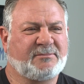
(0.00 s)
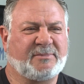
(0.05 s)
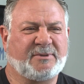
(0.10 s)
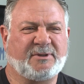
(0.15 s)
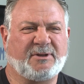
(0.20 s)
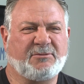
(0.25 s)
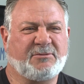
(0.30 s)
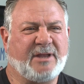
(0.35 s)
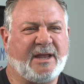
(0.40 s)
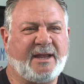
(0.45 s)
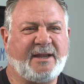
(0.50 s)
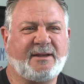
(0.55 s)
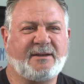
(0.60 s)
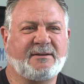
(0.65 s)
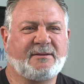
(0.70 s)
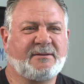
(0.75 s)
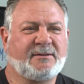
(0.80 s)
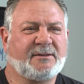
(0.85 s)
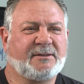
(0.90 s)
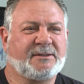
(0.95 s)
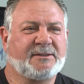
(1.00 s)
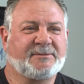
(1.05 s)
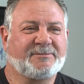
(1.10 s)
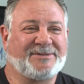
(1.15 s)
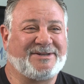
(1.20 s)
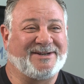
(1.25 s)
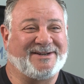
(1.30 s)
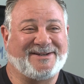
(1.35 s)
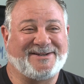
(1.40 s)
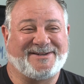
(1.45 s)
okay,
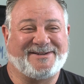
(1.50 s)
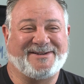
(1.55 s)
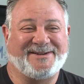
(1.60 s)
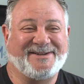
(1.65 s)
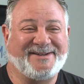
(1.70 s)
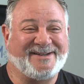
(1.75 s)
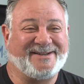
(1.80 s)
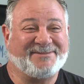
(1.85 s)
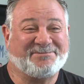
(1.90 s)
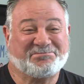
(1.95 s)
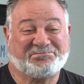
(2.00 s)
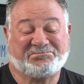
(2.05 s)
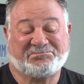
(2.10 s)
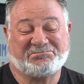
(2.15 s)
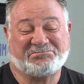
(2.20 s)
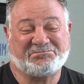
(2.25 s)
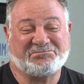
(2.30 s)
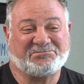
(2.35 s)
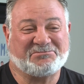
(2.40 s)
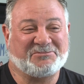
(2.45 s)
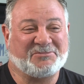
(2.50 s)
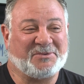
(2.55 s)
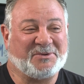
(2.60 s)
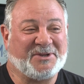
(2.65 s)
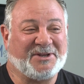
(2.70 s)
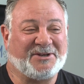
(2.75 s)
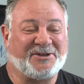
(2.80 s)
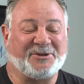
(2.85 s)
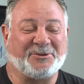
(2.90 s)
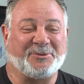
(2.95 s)
we
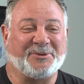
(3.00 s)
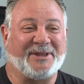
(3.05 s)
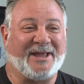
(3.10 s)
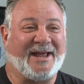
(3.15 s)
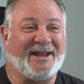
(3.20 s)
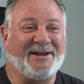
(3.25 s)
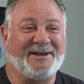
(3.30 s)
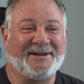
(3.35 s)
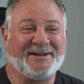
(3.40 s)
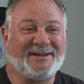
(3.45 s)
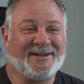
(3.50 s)
can deal with that.